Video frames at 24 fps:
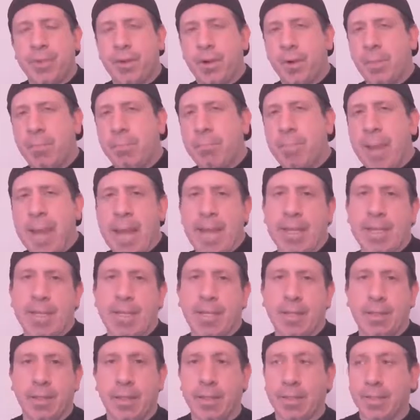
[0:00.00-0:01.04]
they're
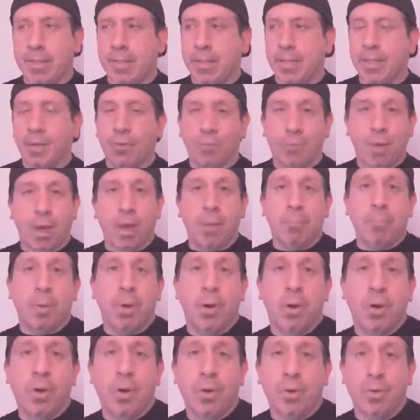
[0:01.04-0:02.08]
backing, like the Ron
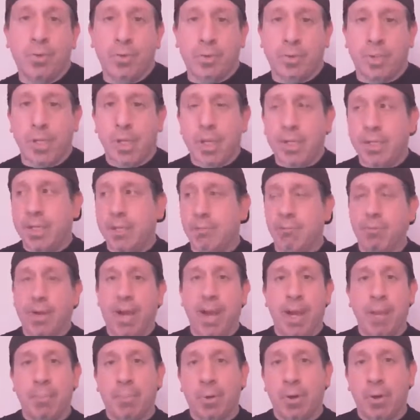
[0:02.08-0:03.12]
Pauls, the
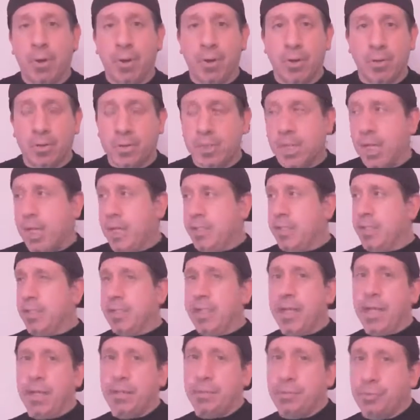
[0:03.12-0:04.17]
Rand Pauls, the
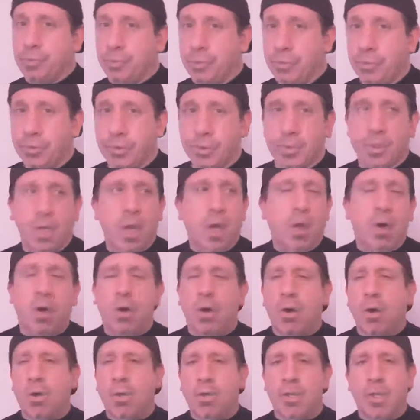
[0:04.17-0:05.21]
Ted Cruzes,
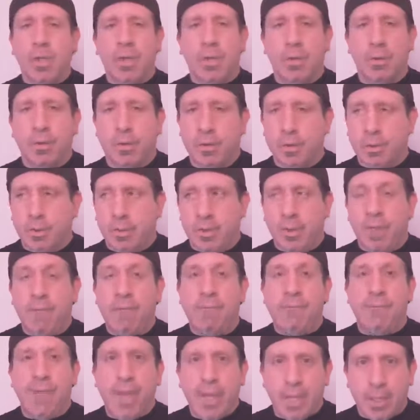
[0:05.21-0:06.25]
all the other
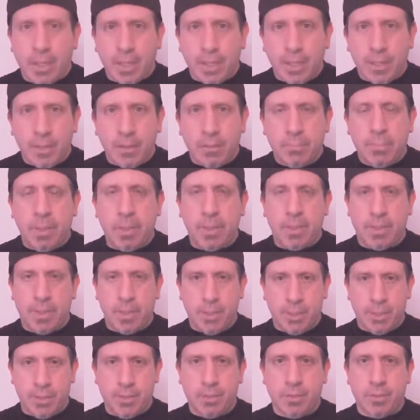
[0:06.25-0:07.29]
fake
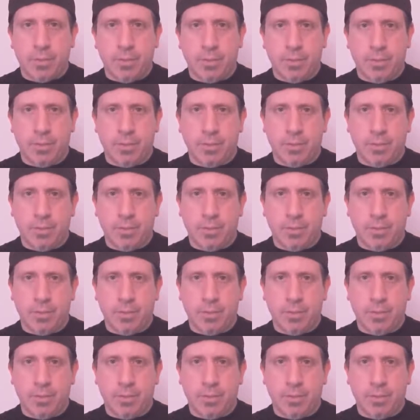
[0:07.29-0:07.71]
politicians.